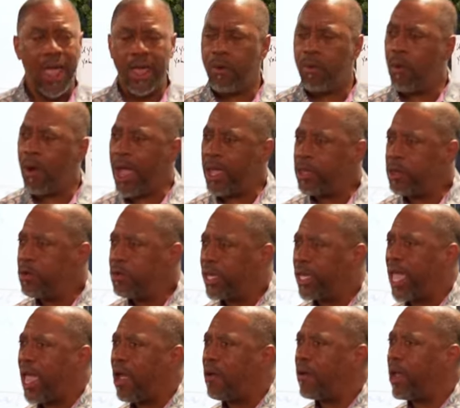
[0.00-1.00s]
why you
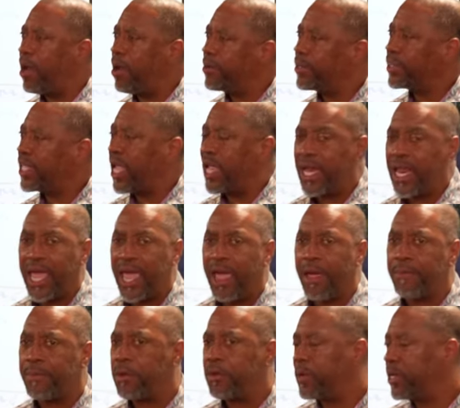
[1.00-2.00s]
count everything that
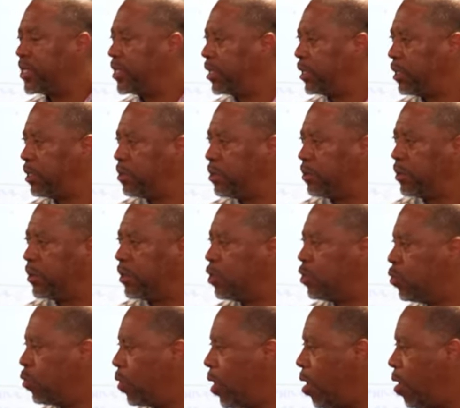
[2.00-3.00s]
happened you you you
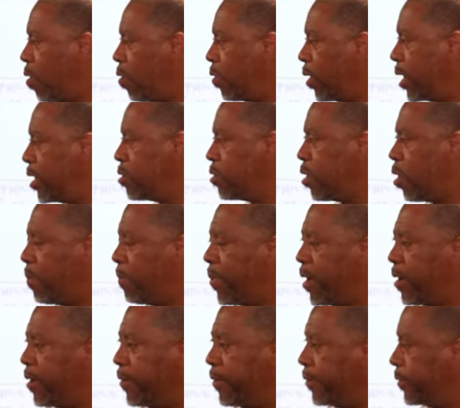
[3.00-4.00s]
wrong and you gonna
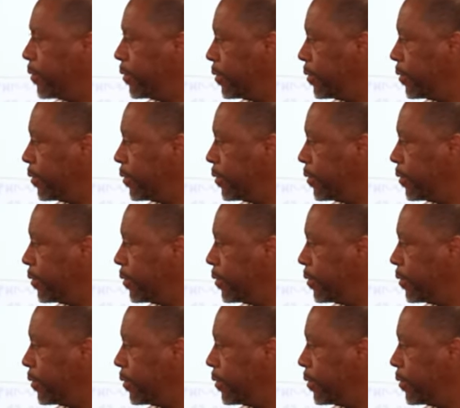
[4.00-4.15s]
burn?